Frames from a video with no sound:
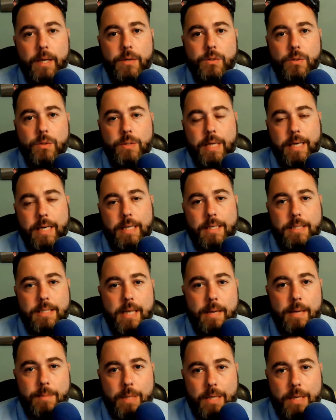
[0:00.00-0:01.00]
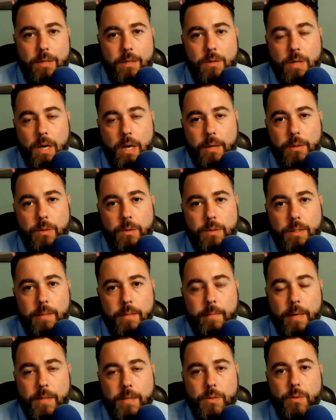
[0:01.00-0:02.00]
So taking the time to get your dog used to the
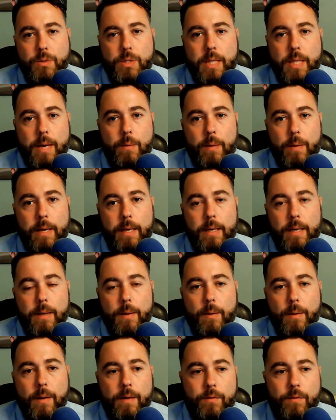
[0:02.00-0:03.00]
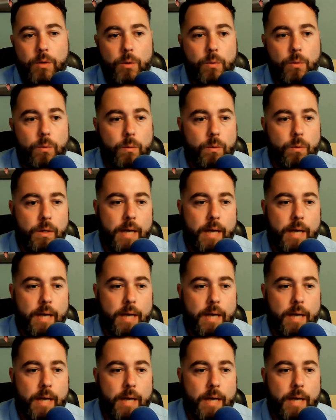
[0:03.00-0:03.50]
muzzle, so that way if you,